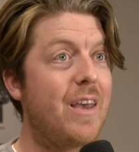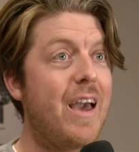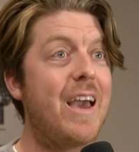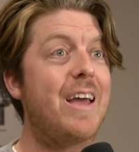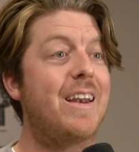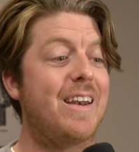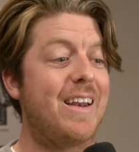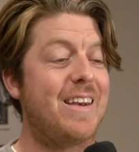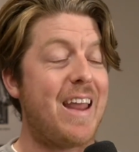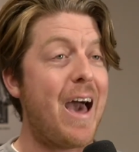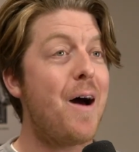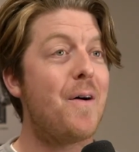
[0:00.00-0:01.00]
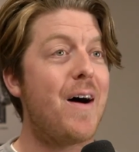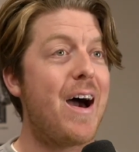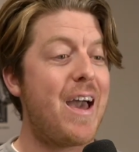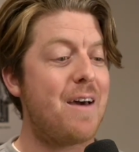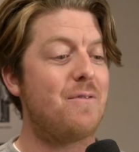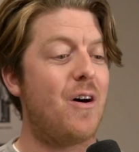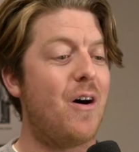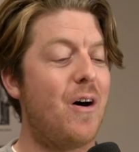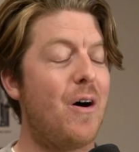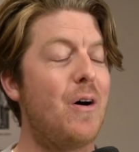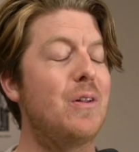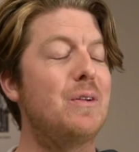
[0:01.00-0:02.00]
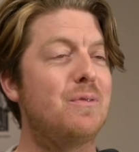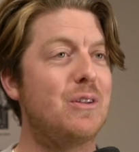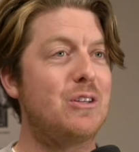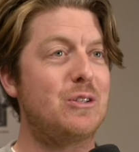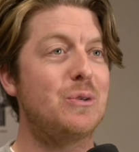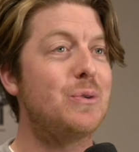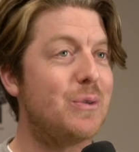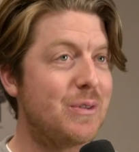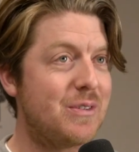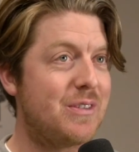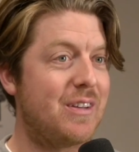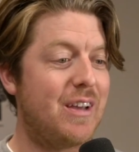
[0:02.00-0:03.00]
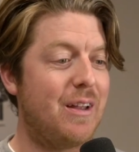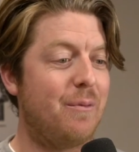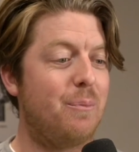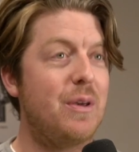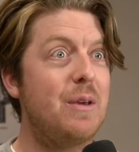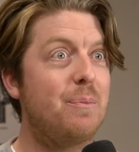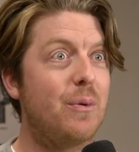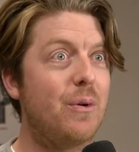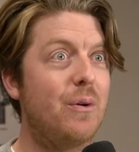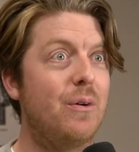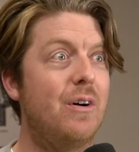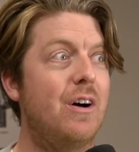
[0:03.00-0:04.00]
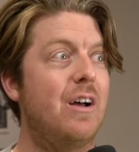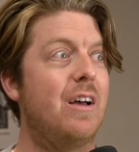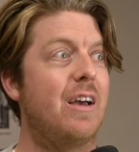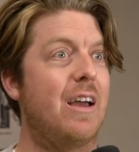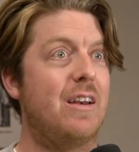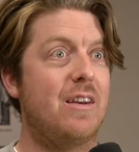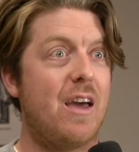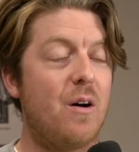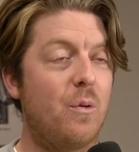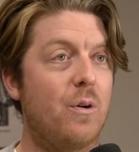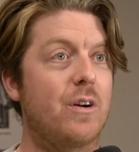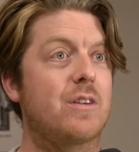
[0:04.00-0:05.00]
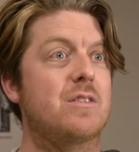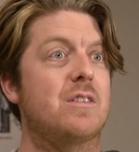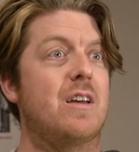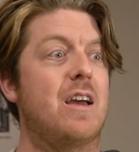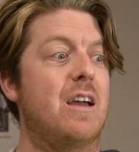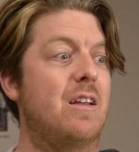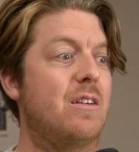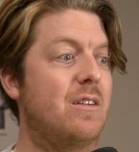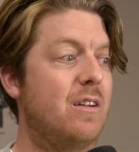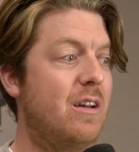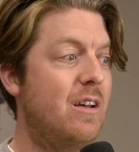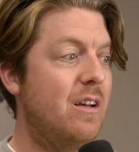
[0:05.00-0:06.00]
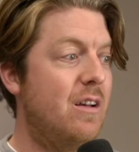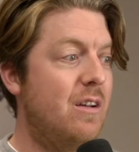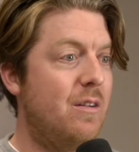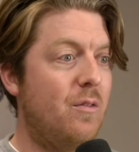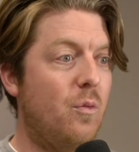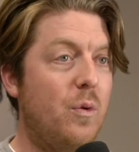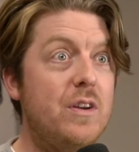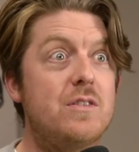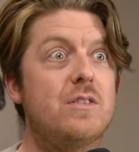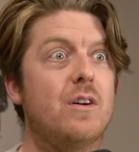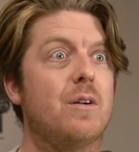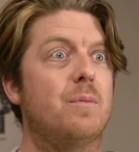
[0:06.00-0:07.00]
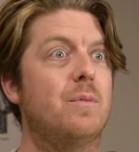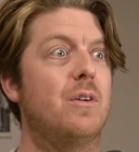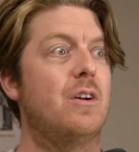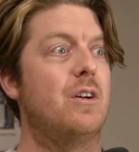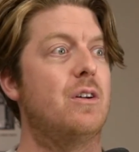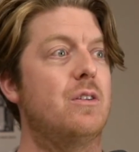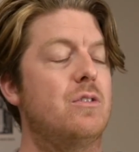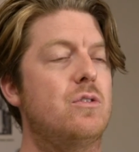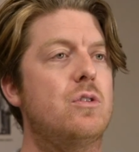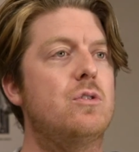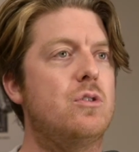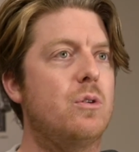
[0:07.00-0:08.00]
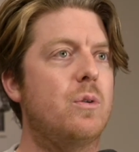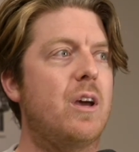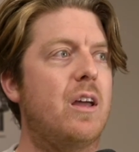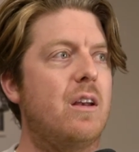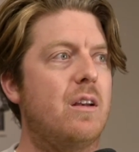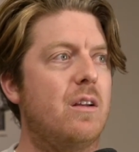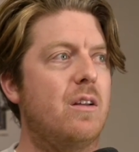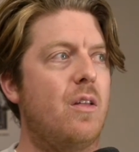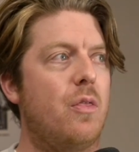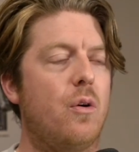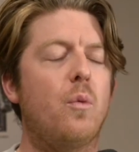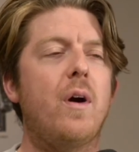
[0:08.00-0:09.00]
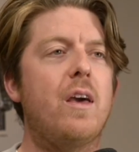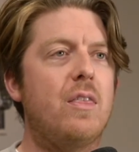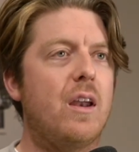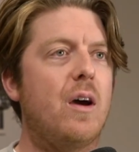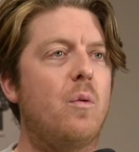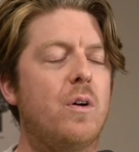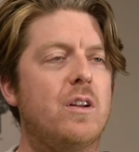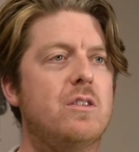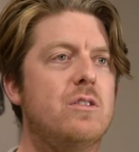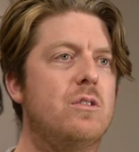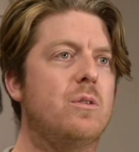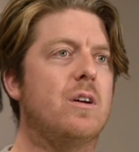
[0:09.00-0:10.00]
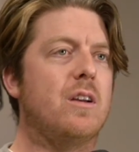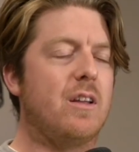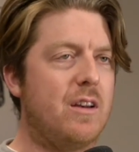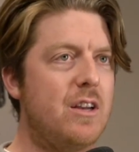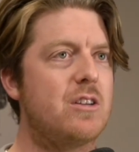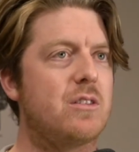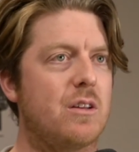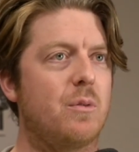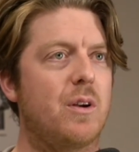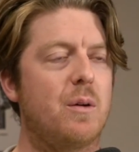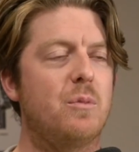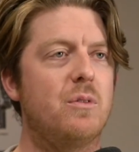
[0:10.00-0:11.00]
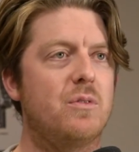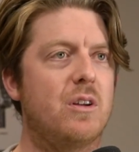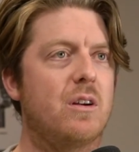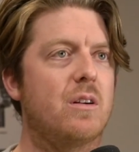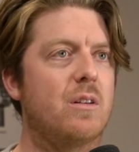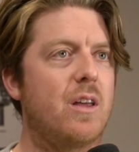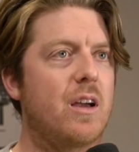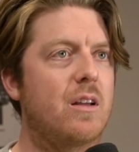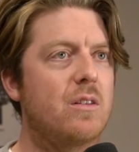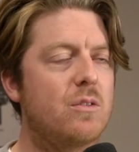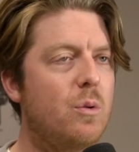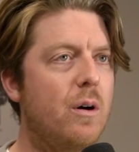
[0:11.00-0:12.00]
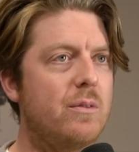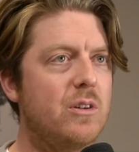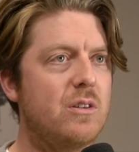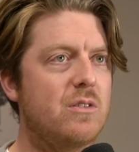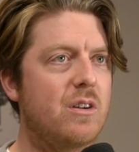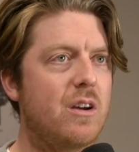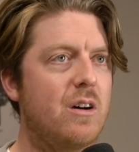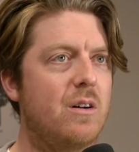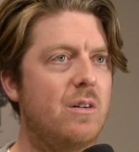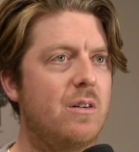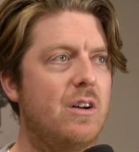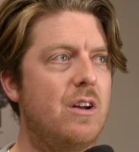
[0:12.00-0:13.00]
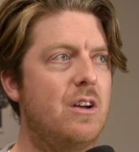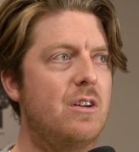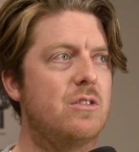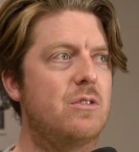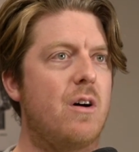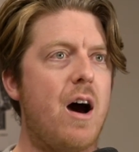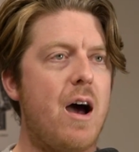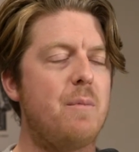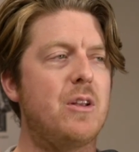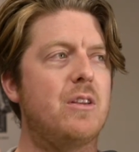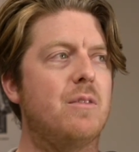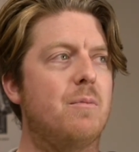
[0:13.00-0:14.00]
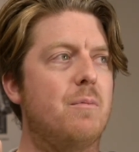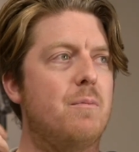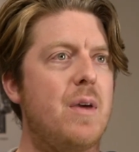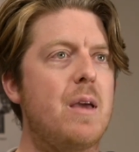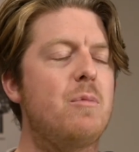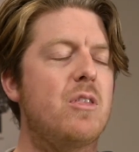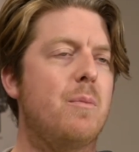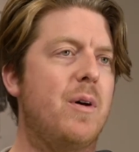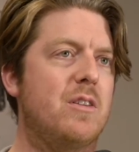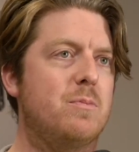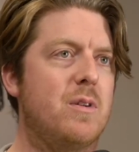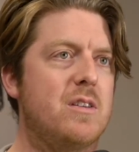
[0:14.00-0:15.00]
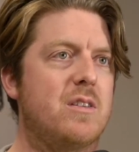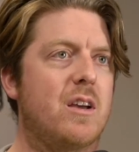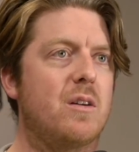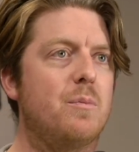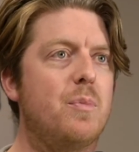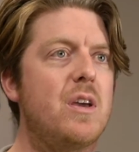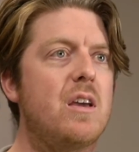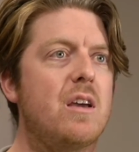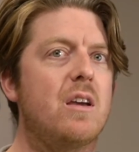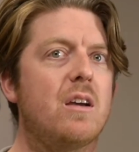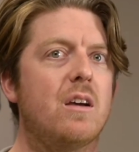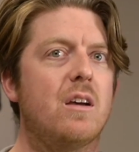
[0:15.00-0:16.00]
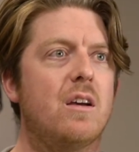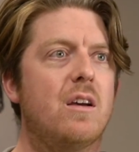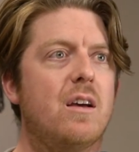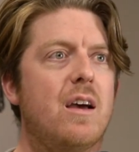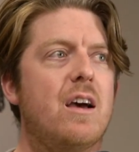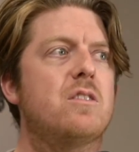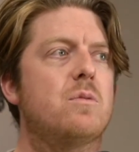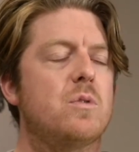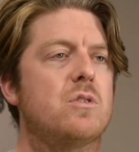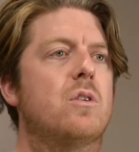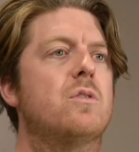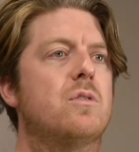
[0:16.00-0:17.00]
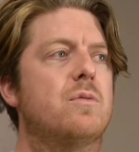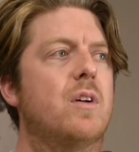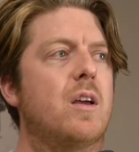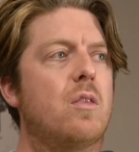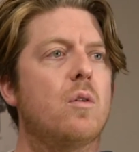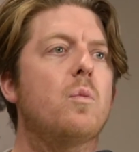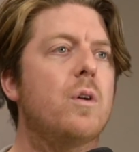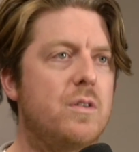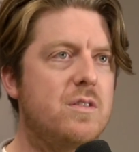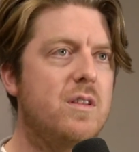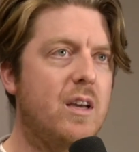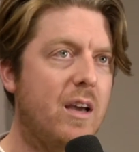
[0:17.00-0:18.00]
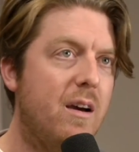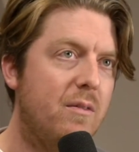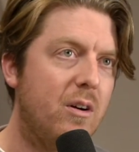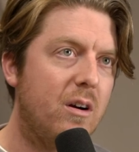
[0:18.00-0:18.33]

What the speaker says: And now I have all of the tools and people and networks and wisdom to do it the way that I wanted to do it initially when I moved here like 12 years ago. So I'm in maybe the best place I could be as a result of like the worst thing ever.